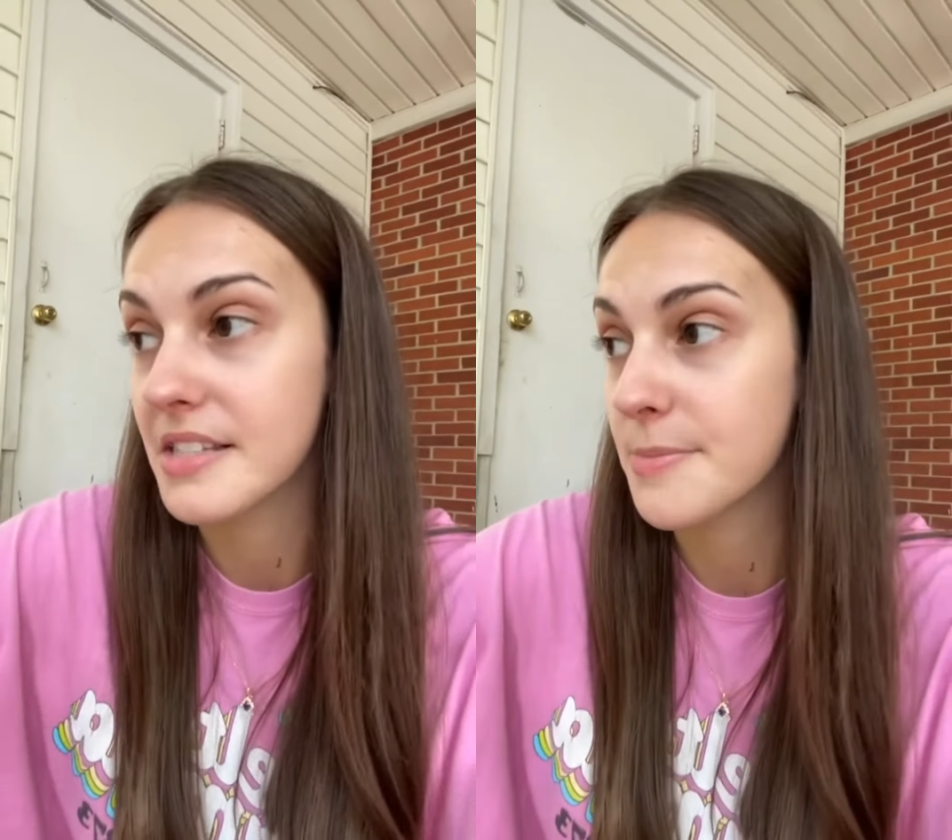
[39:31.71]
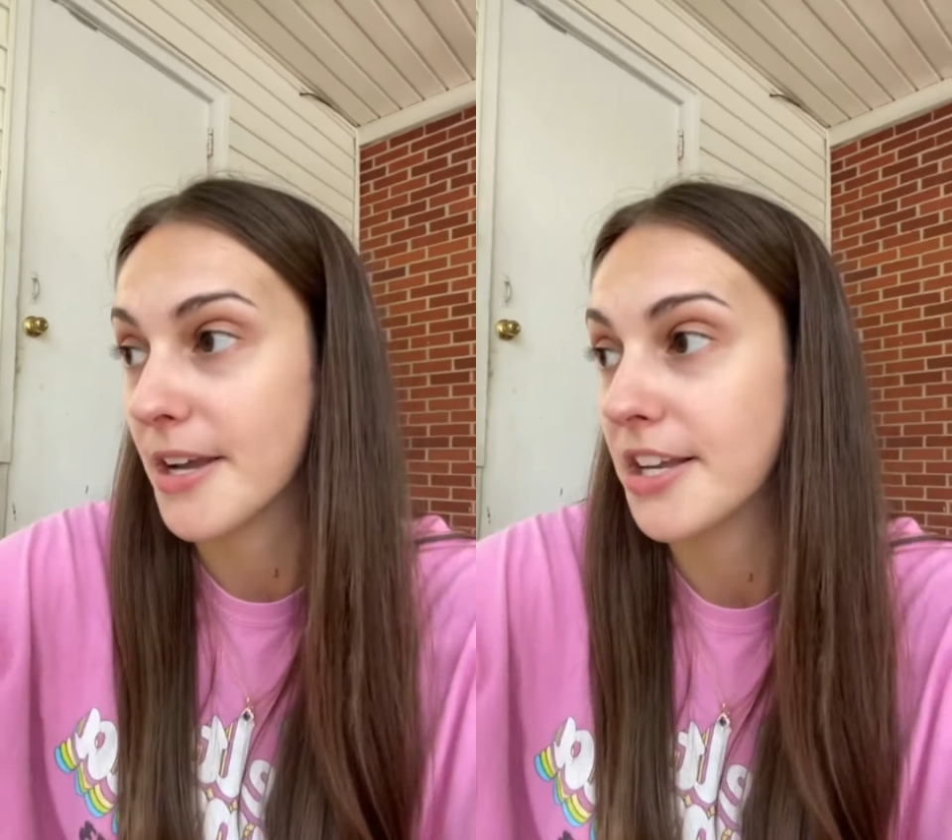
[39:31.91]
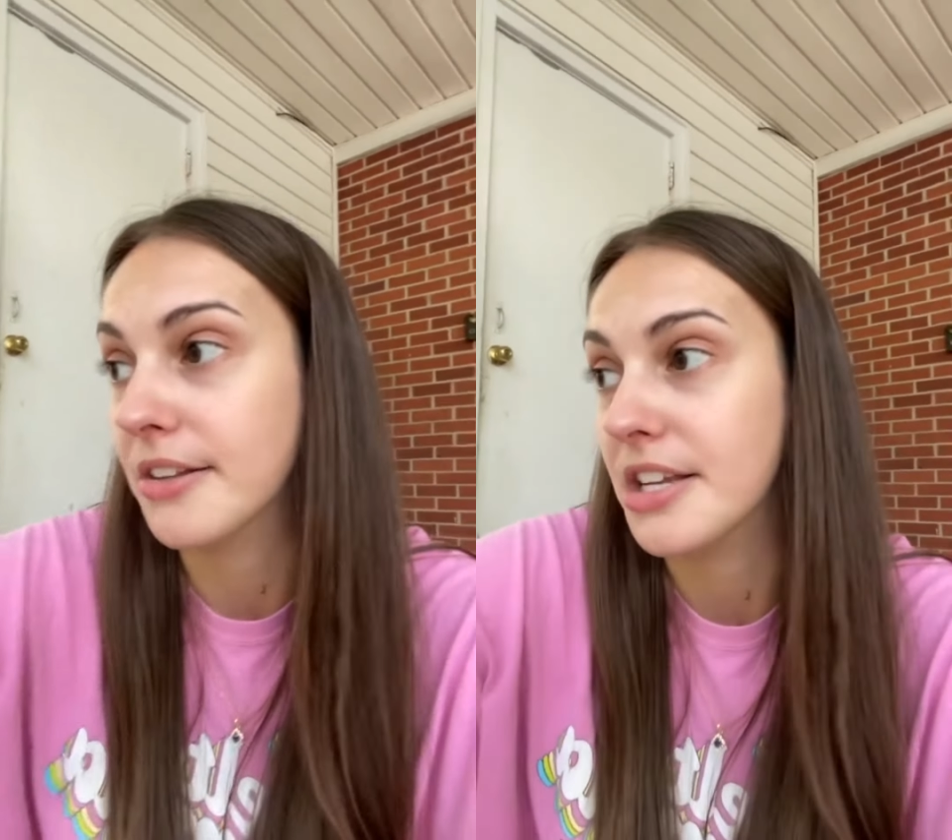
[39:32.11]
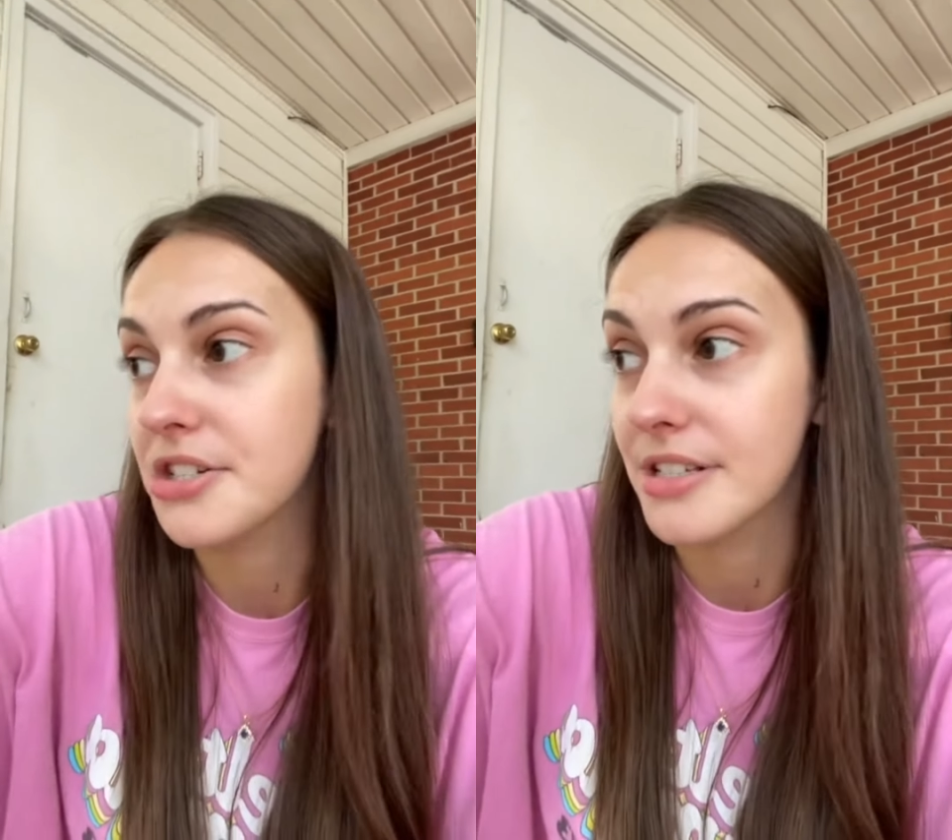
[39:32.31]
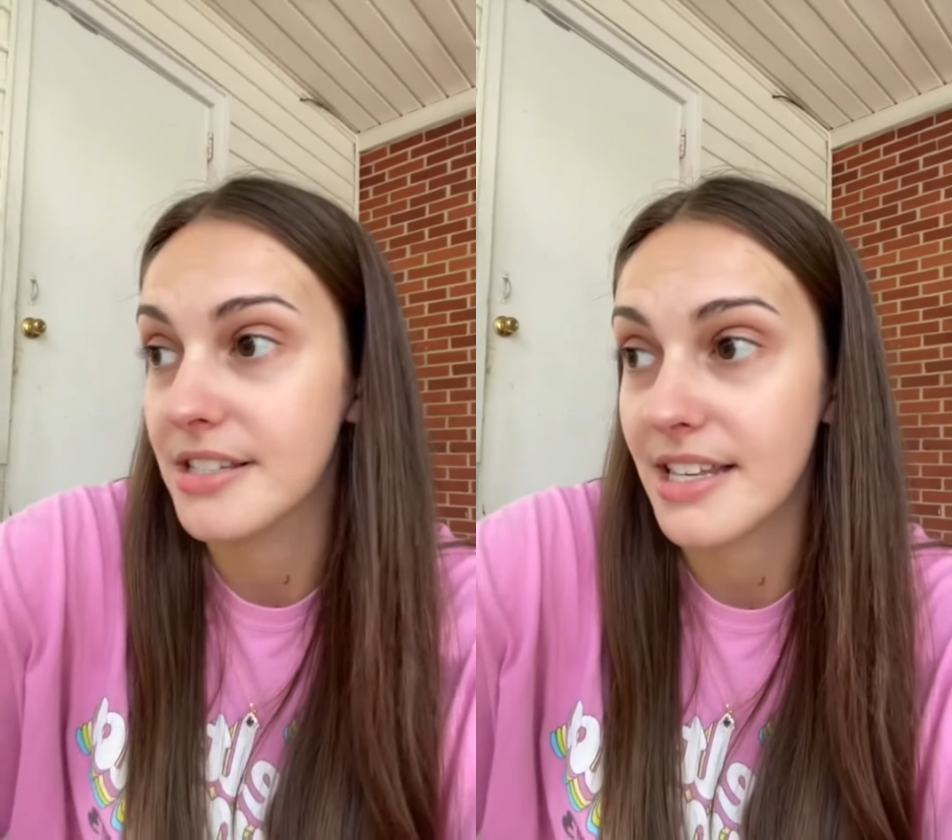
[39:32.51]

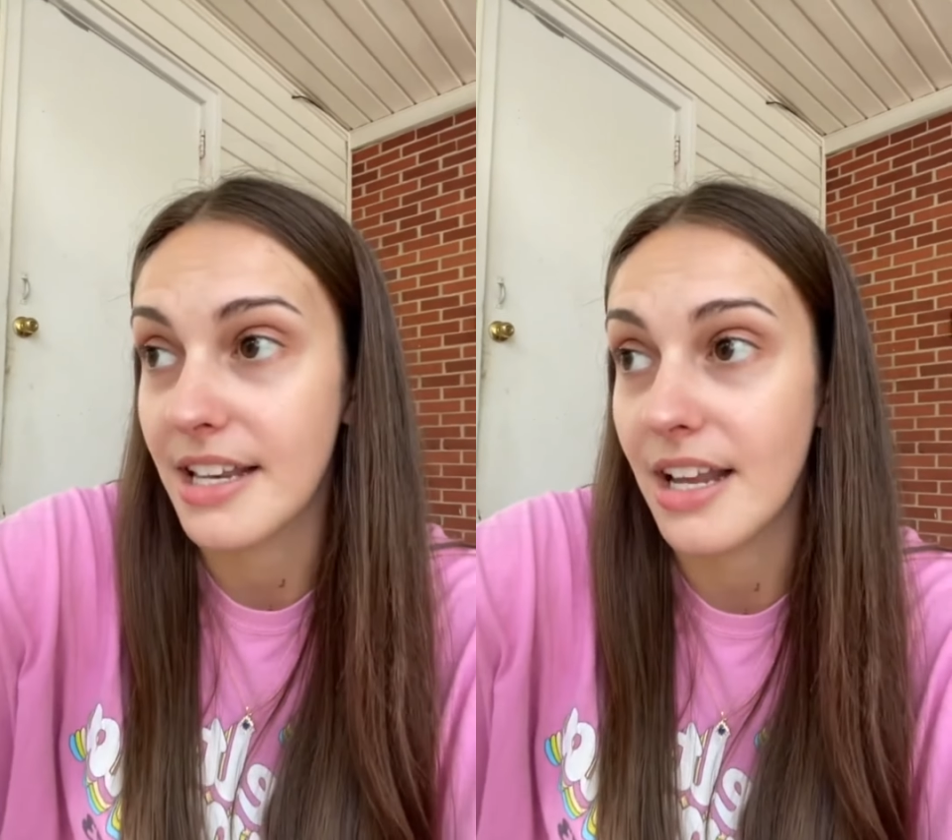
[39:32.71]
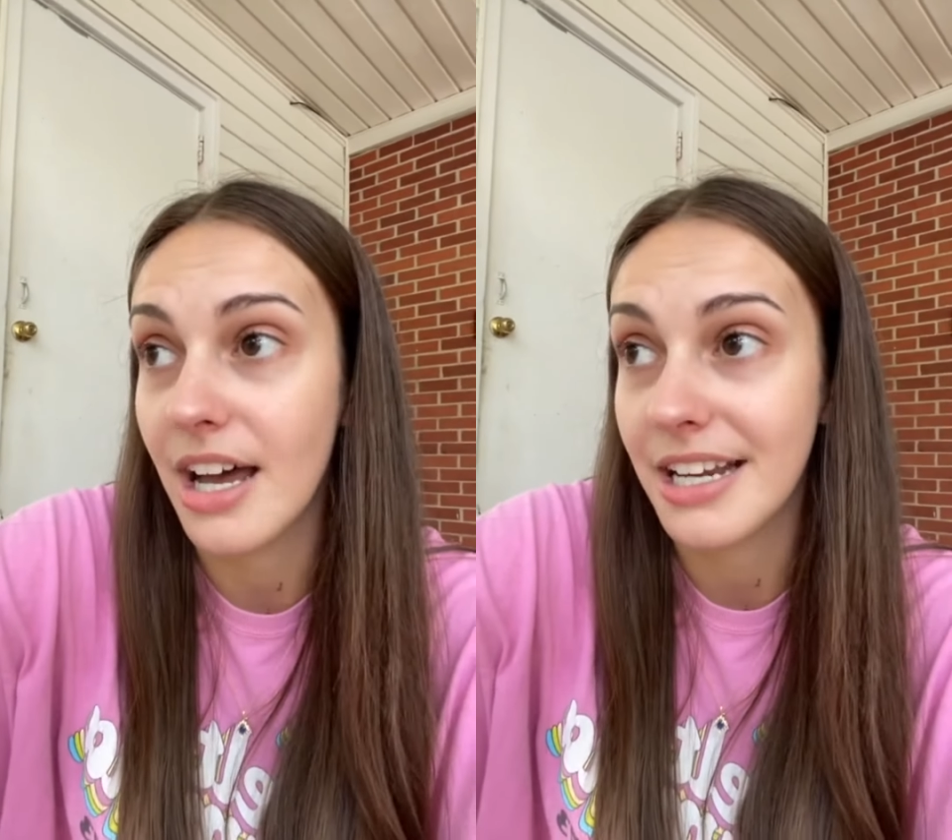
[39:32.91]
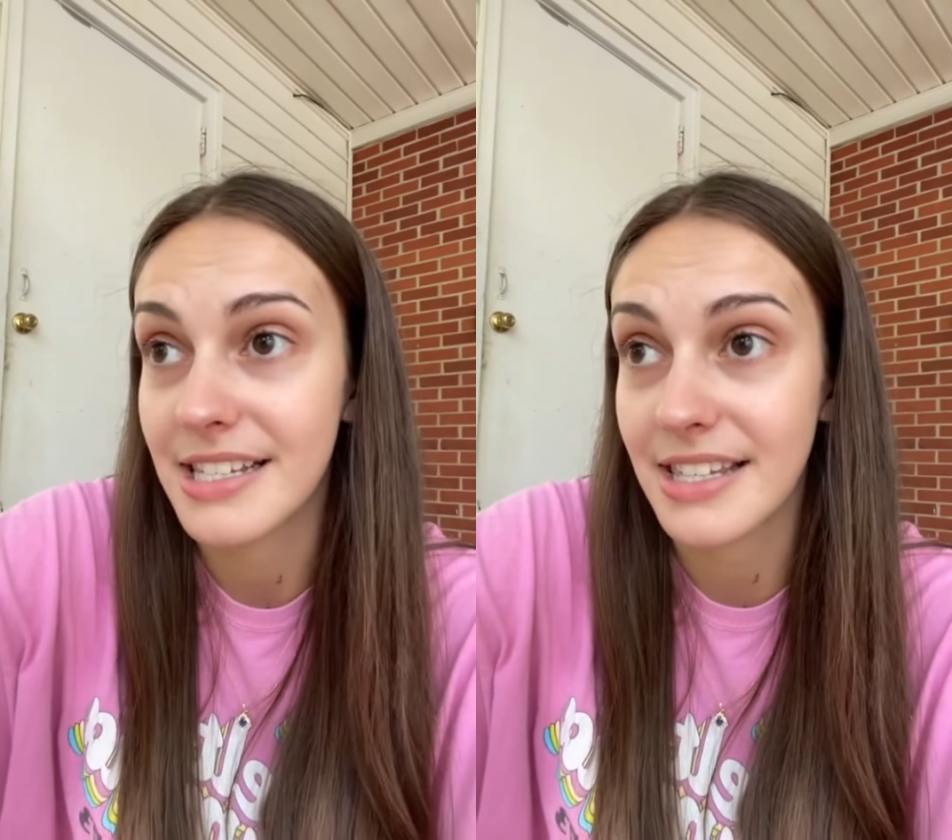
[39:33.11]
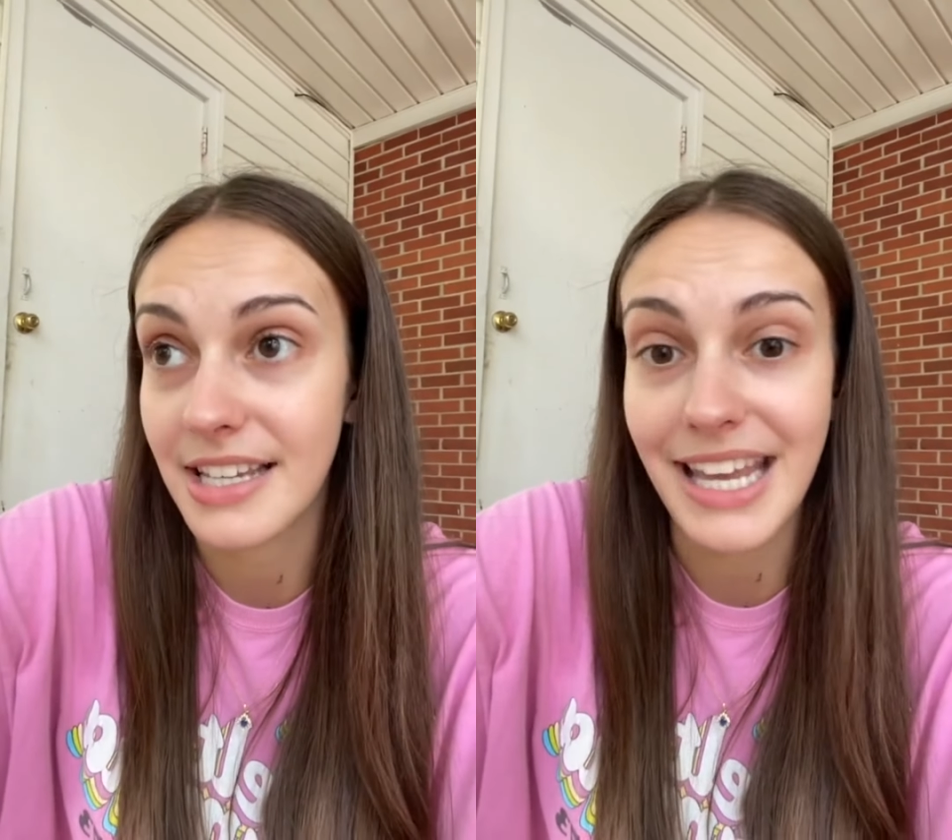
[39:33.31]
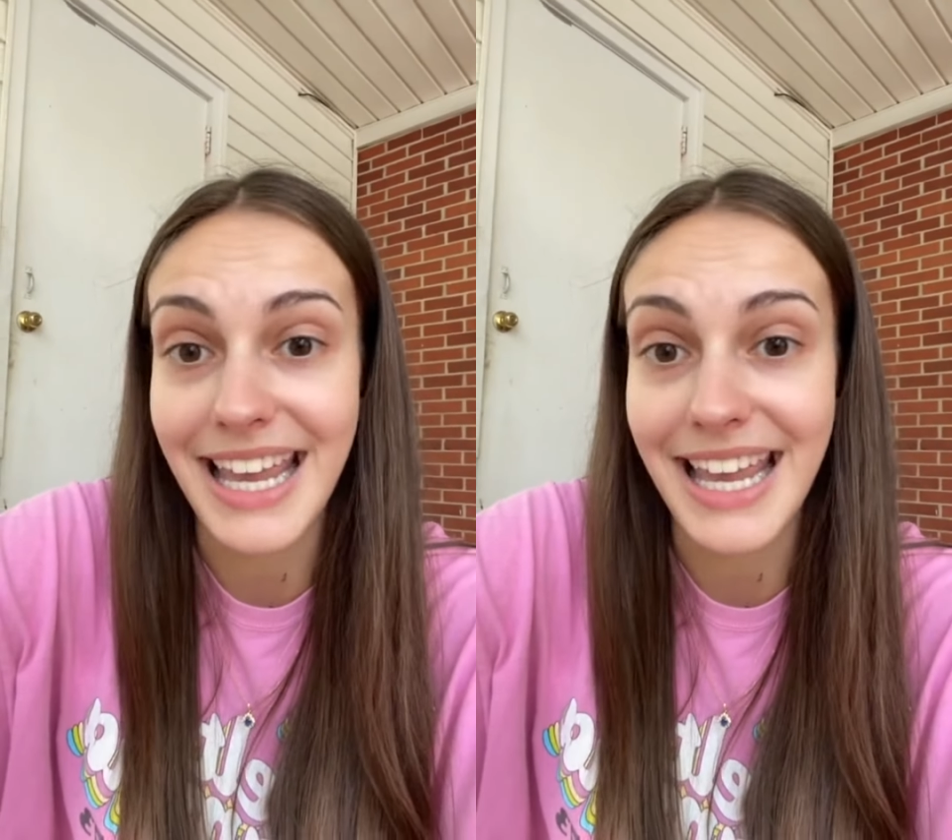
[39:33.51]
speculations, and honestly,